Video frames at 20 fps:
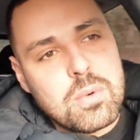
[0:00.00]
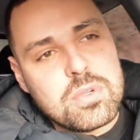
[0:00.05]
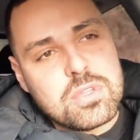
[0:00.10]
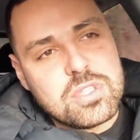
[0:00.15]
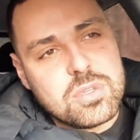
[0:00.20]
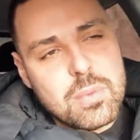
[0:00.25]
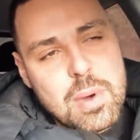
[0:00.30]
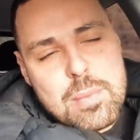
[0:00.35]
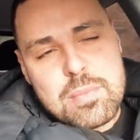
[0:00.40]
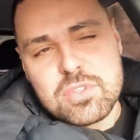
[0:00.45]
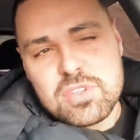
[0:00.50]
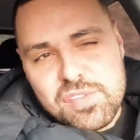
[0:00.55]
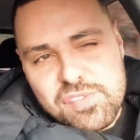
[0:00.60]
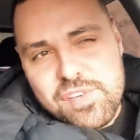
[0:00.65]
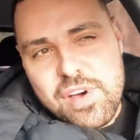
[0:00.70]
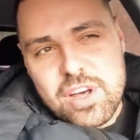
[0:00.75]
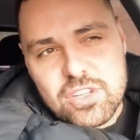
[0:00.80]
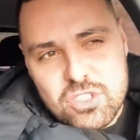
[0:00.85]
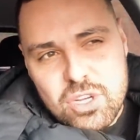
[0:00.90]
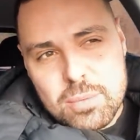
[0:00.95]
So when was the
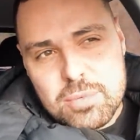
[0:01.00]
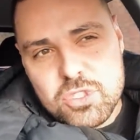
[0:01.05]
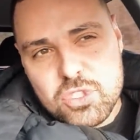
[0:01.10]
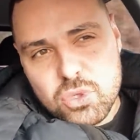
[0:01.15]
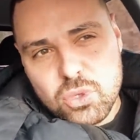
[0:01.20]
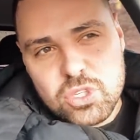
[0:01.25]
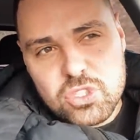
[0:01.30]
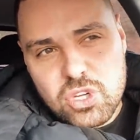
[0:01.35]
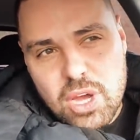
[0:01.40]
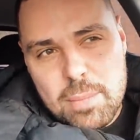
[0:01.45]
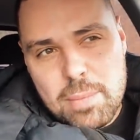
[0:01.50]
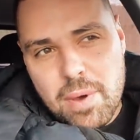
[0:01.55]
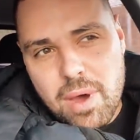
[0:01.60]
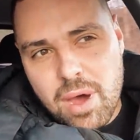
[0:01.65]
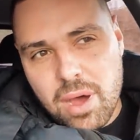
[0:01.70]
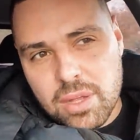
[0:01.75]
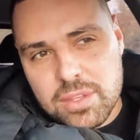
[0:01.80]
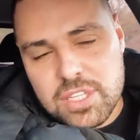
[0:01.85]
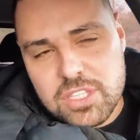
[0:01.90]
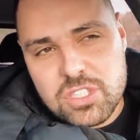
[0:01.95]
first time you saw the Type
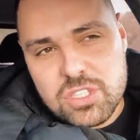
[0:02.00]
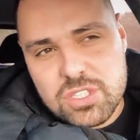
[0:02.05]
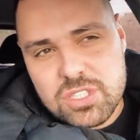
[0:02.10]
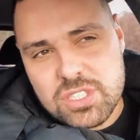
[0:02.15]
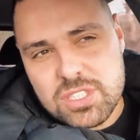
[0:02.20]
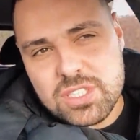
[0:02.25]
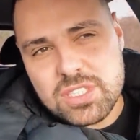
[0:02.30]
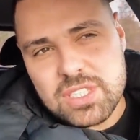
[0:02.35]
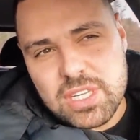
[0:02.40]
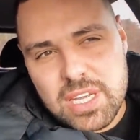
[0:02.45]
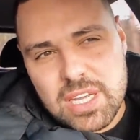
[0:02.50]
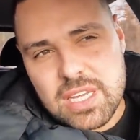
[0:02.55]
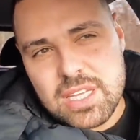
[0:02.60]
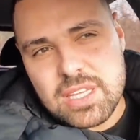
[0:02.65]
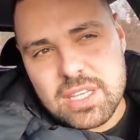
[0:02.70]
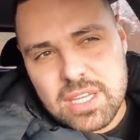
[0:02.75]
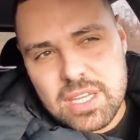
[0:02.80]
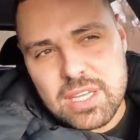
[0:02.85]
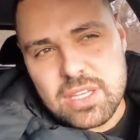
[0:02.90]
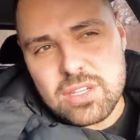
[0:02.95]
R? Did you see
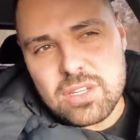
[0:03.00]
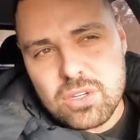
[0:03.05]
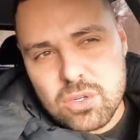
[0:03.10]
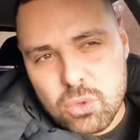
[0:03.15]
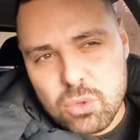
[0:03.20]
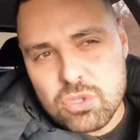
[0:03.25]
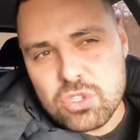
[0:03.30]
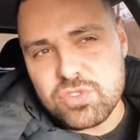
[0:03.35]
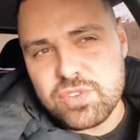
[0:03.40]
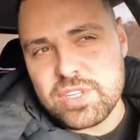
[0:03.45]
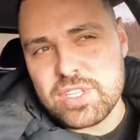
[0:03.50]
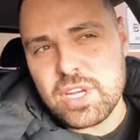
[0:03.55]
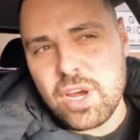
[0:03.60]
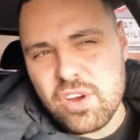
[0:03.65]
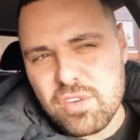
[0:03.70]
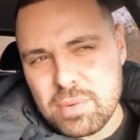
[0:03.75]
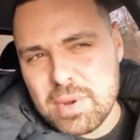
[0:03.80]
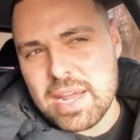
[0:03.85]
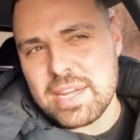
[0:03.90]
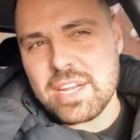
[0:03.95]
the launch
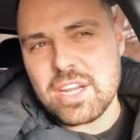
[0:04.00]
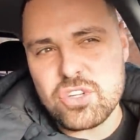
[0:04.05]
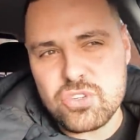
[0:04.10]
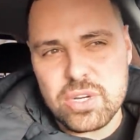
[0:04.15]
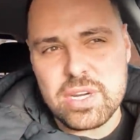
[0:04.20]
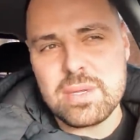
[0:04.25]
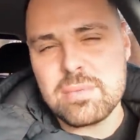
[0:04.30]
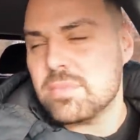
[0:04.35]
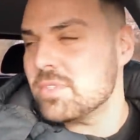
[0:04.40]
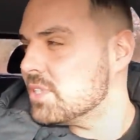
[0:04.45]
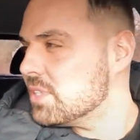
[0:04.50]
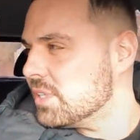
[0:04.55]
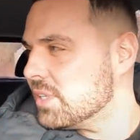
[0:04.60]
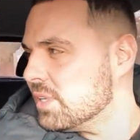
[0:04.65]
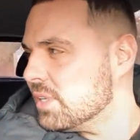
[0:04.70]
video of Planet of Dreams?